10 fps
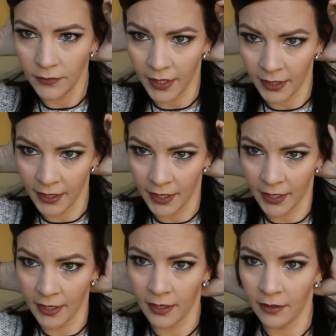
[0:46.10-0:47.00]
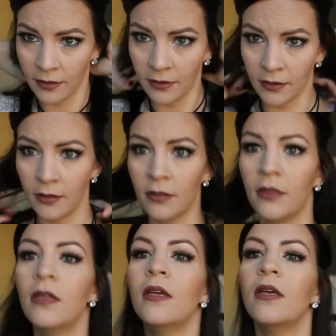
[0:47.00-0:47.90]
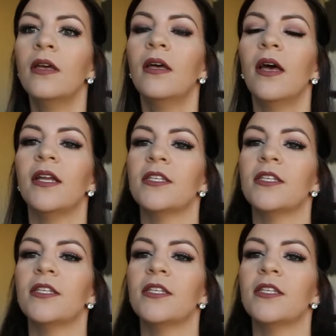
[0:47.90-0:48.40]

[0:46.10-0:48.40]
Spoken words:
And then I